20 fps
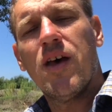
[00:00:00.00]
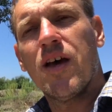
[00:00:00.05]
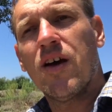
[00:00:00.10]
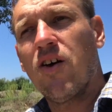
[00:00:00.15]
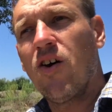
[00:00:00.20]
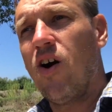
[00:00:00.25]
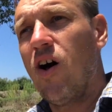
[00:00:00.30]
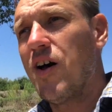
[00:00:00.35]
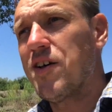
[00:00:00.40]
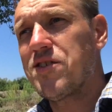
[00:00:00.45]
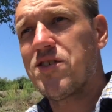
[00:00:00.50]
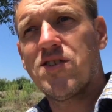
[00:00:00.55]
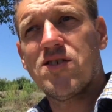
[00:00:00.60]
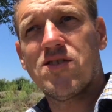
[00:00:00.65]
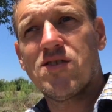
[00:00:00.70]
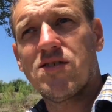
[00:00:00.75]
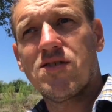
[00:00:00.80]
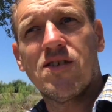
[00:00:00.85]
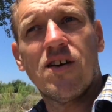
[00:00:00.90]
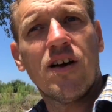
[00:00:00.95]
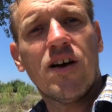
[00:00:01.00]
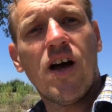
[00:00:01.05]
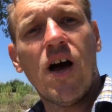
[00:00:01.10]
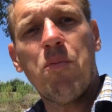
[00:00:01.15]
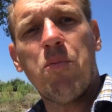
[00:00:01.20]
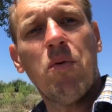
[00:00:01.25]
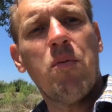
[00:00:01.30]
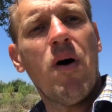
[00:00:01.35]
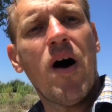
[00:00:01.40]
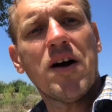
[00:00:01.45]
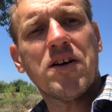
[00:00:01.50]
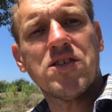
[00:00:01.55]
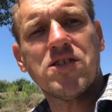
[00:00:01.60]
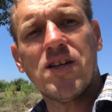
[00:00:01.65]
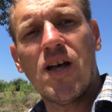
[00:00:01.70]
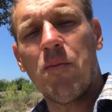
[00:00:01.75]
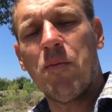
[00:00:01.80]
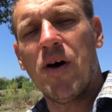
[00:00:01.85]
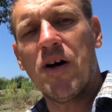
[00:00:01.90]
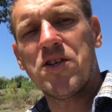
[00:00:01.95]
it costs a couple bucks,
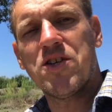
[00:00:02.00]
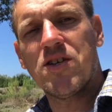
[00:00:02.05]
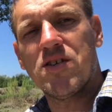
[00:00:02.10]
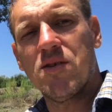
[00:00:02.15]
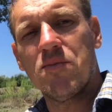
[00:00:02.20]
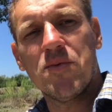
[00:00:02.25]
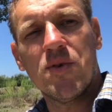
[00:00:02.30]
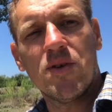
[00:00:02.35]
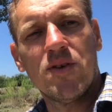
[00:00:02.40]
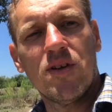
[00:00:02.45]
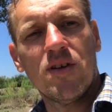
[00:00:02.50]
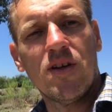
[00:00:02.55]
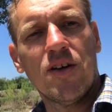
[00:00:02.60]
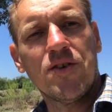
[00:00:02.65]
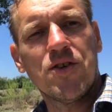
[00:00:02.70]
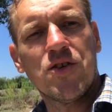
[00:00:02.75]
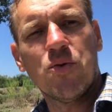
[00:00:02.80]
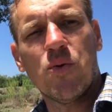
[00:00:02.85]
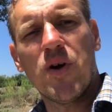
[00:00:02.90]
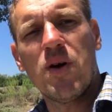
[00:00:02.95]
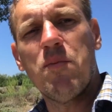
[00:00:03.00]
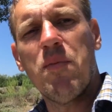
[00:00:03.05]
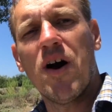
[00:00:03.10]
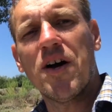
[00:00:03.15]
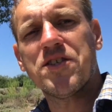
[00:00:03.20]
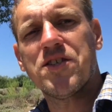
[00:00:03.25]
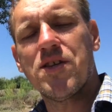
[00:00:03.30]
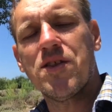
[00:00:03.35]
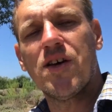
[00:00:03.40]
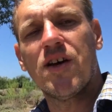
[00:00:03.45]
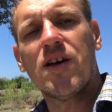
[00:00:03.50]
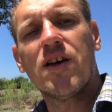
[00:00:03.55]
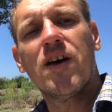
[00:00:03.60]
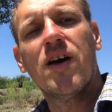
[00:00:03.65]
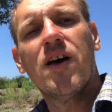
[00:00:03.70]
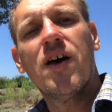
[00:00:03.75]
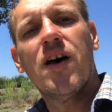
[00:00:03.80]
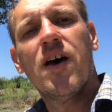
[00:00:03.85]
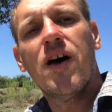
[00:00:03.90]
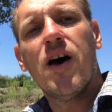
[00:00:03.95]
not much, something under 20 bucks, I think,
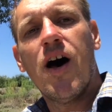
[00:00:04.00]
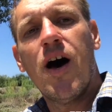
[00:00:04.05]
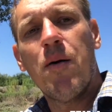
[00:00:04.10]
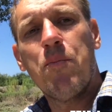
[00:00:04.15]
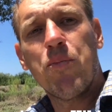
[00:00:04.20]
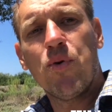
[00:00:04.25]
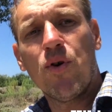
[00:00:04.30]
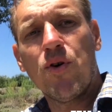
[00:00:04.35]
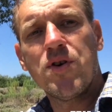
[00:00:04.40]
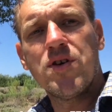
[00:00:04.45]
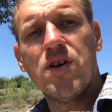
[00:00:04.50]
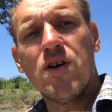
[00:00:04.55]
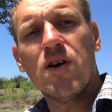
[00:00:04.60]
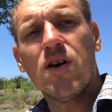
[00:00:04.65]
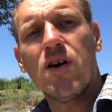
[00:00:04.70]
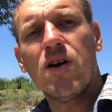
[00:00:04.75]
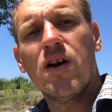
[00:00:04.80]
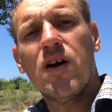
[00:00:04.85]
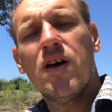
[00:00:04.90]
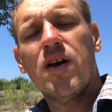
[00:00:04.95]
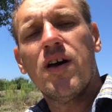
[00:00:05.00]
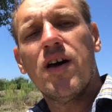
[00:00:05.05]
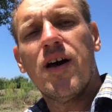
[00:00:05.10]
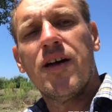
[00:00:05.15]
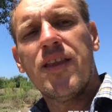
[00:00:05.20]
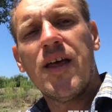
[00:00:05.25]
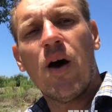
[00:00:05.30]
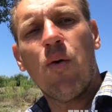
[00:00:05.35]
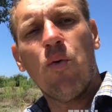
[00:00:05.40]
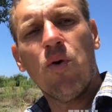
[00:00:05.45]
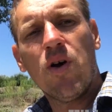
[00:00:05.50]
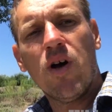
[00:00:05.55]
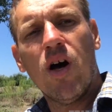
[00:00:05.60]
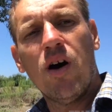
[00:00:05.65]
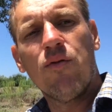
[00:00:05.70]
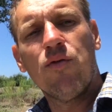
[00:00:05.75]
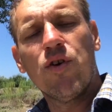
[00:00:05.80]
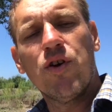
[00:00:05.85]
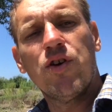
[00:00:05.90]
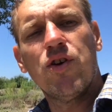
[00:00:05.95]
per year, and that will
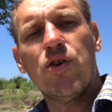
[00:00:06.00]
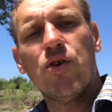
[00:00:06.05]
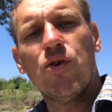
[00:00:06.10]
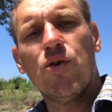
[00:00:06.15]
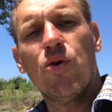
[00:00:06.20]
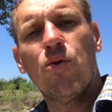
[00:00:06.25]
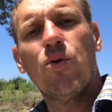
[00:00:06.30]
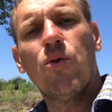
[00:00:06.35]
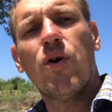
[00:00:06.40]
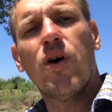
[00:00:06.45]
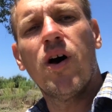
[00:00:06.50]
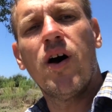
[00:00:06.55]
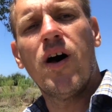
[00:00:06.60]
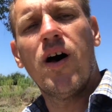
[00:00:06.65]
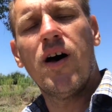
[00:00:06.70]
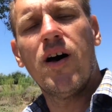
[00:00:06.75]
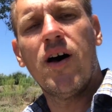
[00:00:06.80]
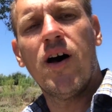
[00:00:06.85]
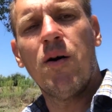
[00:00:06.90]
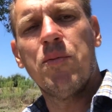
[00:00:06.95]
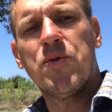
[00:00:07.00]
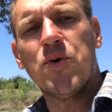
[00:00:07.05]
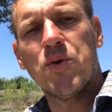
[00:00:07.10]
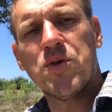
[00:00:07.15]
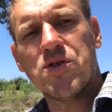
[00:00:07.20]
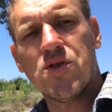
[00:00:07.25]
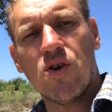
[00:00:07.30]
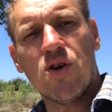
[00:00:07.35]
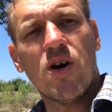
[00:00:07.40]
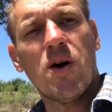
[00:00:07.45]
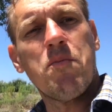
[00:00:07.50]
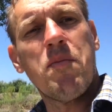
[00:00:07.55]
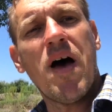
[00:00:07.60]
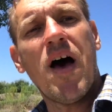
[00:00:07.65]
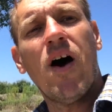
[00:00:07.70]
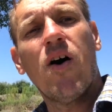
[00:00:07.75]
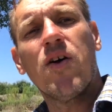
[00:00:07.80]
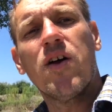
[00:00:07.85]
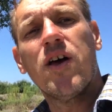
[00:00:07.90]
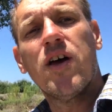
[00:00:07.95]
cover you up to a certain
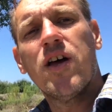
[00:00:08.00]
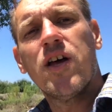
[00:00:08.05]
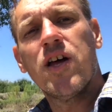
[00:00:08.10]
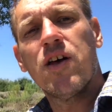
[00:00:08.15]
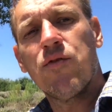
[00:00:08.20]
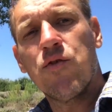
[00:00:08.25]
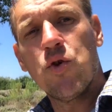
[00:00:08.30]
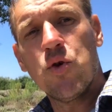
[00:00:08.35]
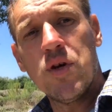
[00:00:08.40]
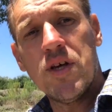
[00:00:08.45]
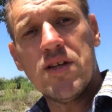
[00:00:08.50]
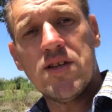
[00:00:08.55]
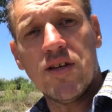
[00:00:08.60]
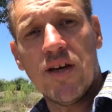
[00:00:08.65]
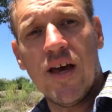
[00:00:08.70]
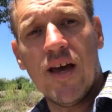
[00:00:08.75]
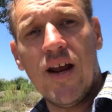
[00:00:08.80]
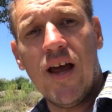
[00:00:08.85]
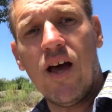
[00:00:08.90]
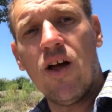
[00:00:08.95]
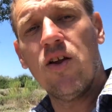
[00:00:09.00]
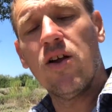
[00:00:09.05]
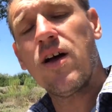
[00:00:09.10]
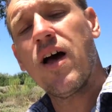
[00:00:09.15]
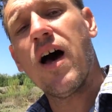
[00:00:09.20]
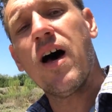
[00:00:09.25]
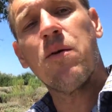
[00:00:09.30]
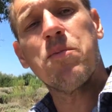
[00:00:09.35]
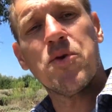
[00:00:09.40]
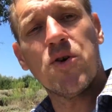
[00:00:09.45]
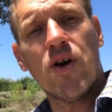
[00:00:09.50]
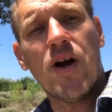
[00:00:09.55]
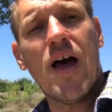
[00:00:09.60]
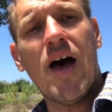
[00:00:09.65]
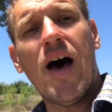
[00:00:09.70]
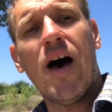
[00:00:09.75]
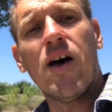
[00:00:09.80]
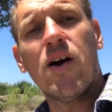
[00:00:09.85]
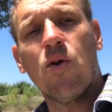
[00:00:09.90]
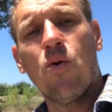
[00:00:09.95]
amount if you need to get helicoptered
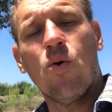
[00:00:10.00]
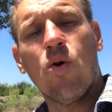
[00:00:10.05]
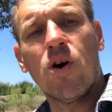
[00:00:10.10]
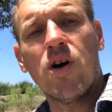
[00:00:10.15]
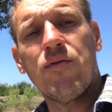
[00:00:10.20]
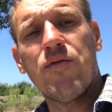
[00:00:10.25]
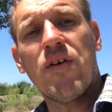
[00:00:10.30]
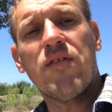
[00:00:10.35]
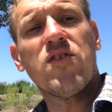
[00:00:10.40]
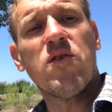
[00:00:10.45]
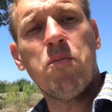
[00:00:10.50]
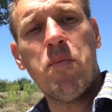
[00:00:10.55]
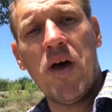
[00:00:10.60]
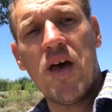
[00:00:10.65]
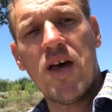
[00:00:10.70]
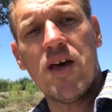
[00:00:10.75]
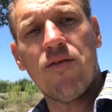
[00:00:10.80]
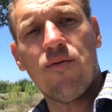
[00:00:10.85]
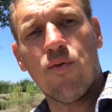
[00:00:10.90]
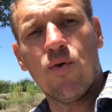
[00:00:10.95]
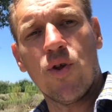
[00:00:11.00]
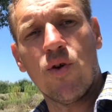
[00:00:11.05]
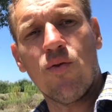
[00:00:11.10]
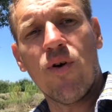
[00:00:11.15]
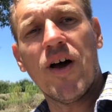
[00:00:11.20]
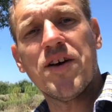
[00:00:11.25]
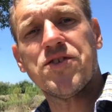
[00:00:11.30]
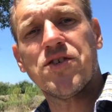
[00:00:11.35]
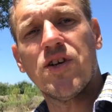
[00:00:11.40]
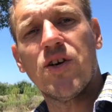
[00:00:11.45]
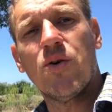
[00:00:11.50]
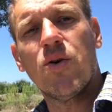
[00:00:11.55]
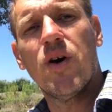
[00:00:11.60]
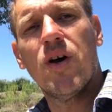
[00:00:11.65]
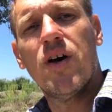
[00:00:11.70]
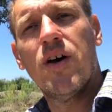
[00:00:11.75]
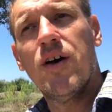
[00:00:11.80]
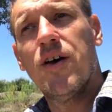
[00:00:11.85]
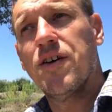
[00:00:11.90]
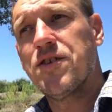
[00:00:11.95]
out or if you have to pay for the rescue.
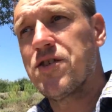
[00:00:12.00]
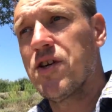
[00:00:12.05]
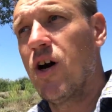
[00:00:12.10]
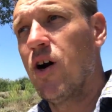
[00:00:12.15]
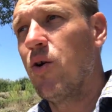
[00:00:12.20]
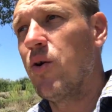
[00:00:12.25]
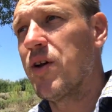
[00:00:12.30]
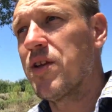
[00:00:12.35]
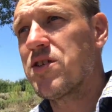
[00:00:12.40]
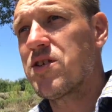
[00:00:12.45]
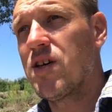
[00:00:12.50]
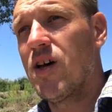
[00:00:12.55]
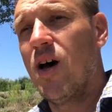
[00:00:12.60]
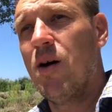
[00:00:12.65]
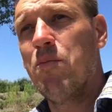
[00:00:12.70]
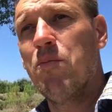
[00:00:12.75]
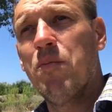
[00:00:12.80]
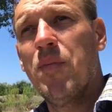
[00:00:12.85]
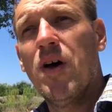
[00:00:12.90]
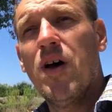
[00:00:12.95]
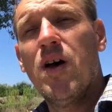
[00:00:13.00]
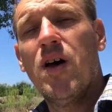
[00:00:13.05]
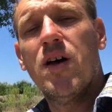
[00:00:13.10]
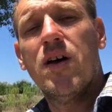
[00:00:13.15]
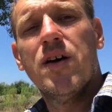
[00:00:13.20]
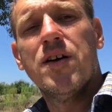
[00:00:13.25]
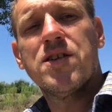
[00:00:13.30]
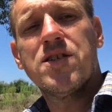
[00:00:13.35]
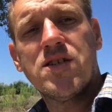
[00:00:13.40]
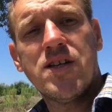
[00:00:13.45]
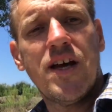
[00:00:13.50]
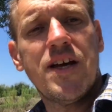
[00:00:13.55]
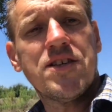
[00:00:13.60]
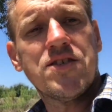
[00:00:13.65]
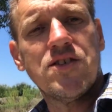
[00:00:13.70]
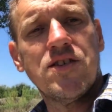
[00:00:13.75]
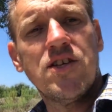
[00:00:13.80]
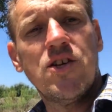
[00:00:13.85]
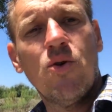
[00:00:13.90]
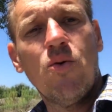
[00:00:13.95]
So in some
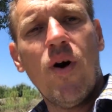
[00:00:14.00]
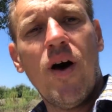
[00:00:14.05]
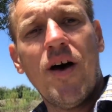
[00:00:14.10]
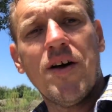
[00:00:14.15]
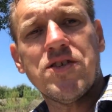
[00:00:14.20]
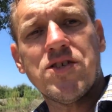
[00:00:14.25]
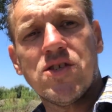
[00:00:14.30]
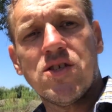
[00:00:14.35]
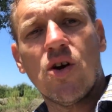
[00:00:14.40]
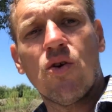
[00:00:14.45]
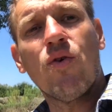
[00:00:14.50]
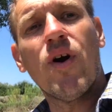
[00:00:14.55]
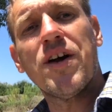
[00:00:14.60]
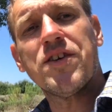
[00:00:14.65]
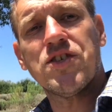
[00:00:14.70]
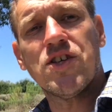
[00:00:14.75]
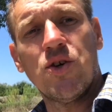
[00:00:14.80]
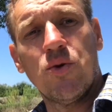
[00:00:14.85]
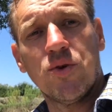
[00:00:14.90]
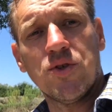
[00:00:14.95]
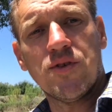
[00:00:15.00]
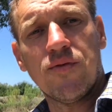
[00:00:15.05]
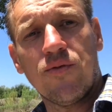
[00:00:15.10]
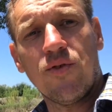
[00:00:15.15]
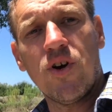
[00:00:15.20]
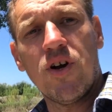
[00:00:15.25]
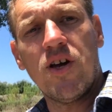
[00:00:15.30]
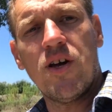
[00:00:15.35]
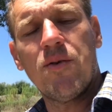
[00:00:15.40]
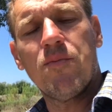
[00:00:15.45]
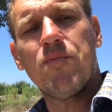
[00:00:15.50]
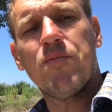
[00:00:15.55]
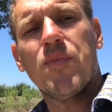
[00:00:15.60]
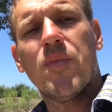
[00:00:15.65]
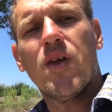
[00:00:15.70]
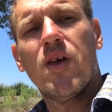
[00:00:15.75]
states in the US, a rescue is free.